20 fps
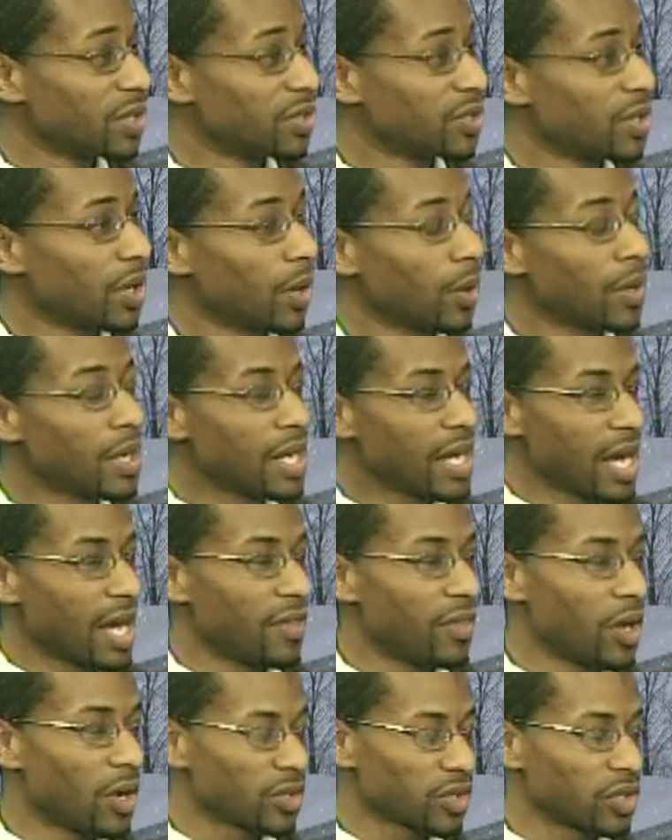So,
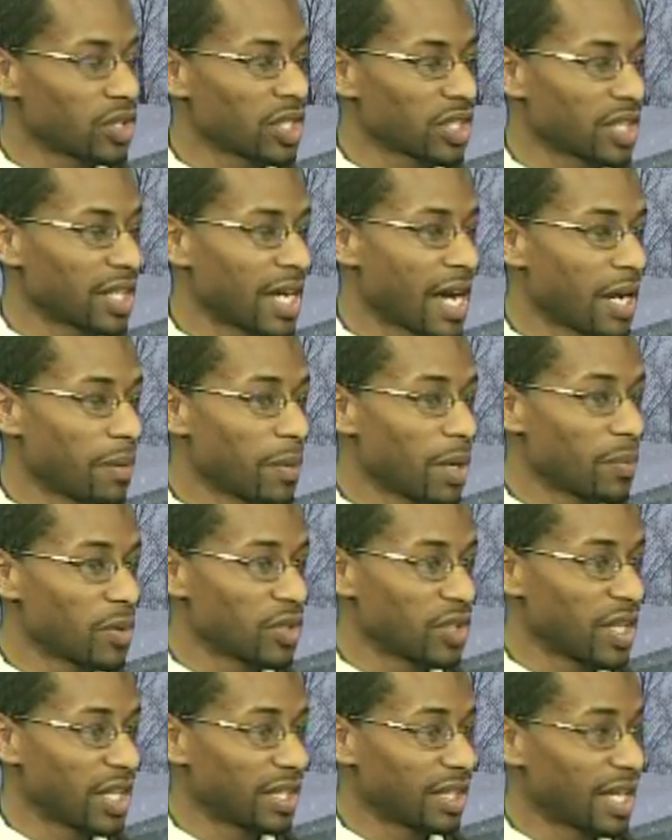and those are just the gang
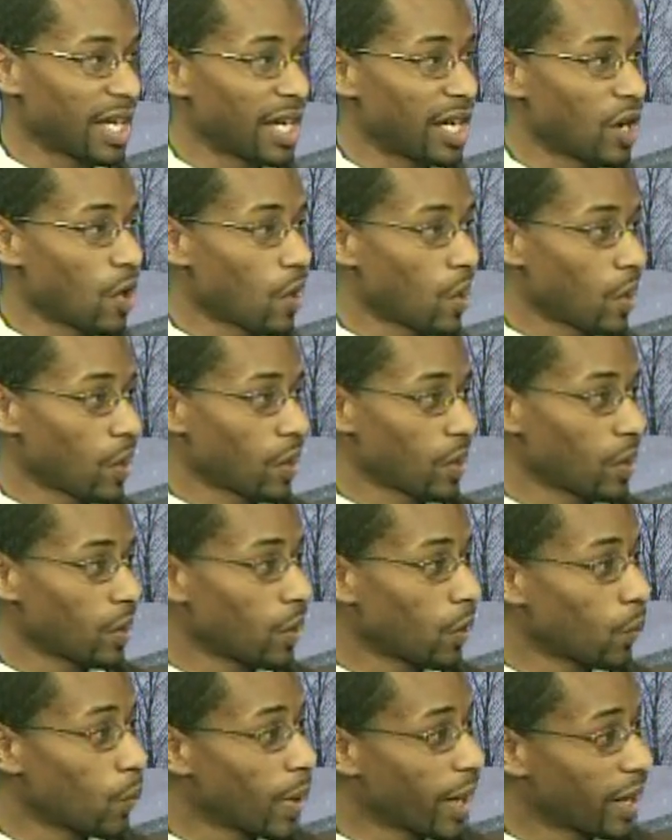members that they are
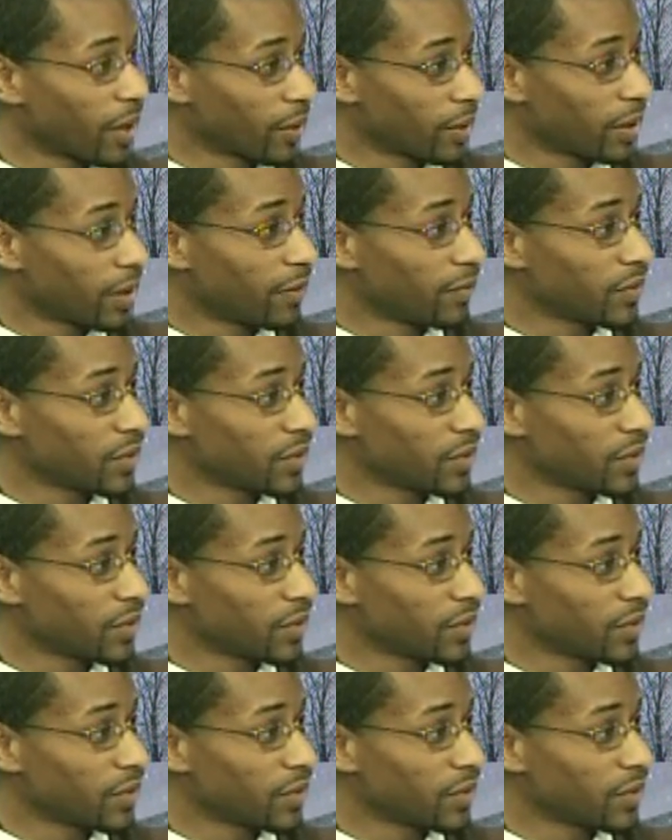aware of.